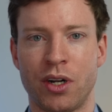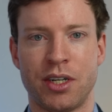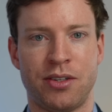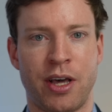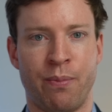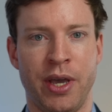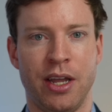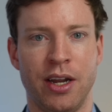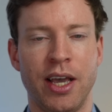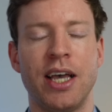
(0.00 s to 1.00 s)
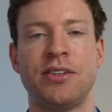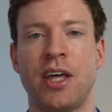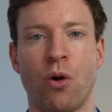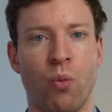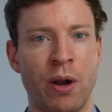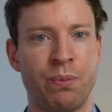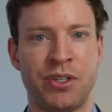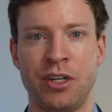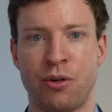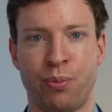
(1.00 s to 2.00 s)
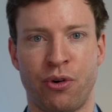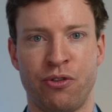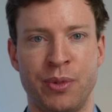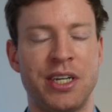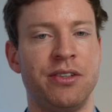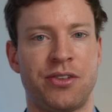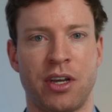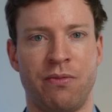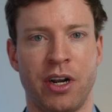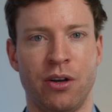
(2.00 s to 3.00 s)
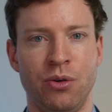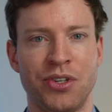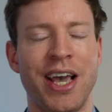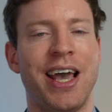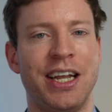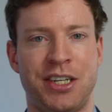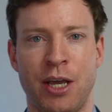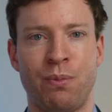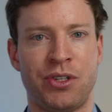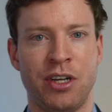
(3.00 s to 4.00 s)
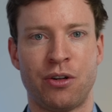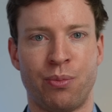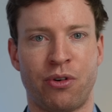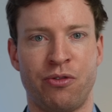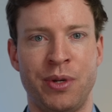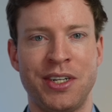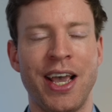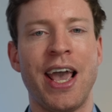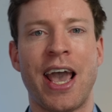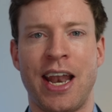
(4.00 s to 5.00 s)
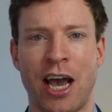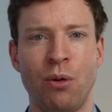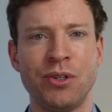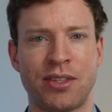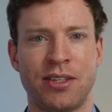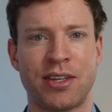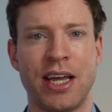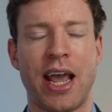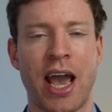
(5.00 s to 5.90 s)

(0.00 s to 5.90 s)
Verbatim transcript: what does that mean? Is that a one percent improvement in skin wrinkles? A ten percent improvement? And how was the skin